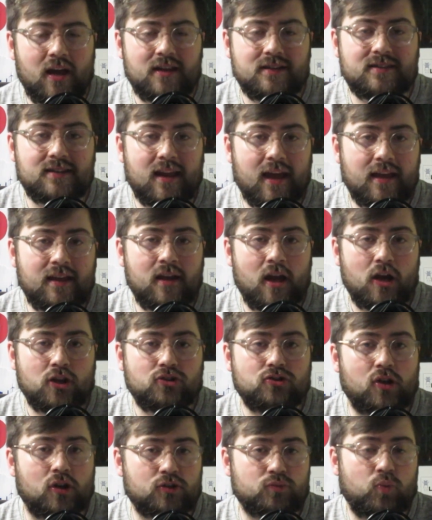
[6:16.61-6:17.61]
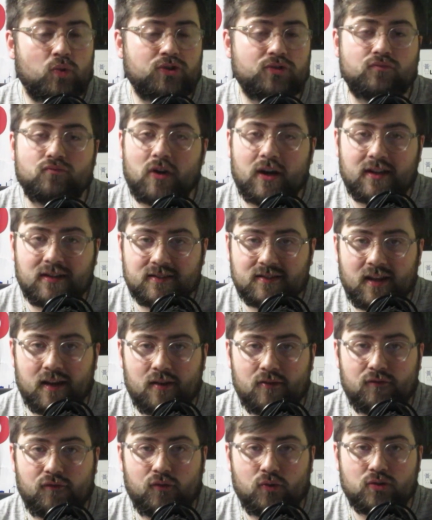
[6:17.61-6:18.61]
Today just wasn't Reading's day,
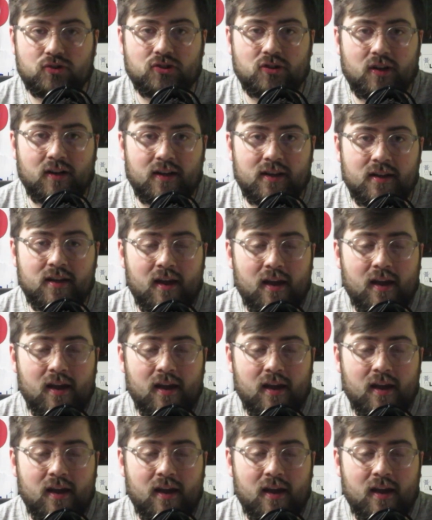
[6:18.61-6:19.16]
unfortunately,